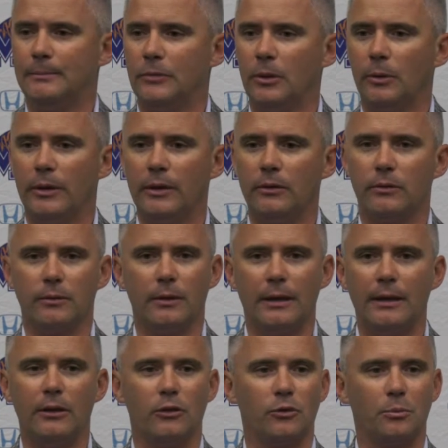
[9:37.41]

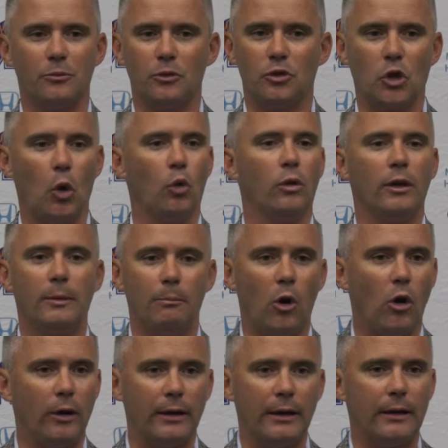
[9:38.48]
He is totally
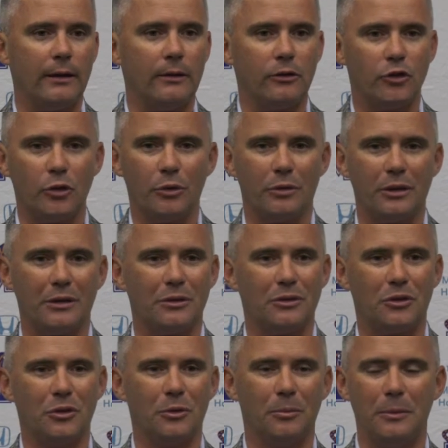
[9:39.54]
bought in
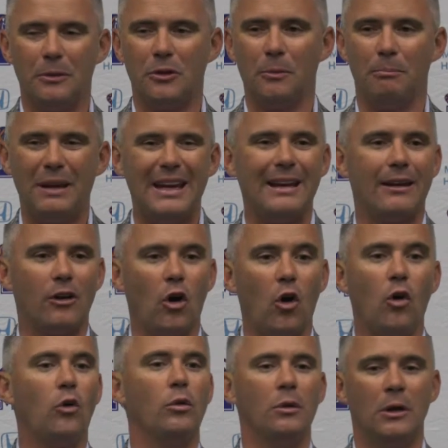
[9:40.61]
to being an
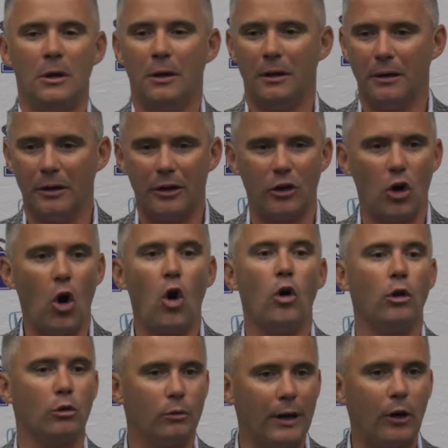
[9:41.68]

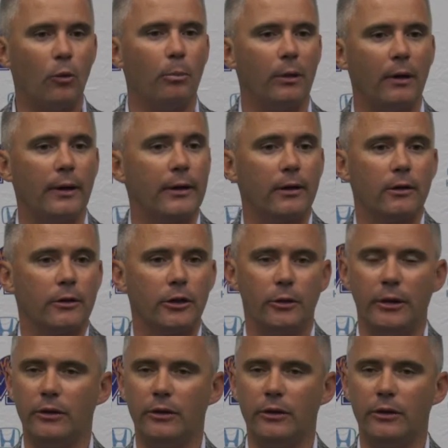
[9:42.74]
all around player.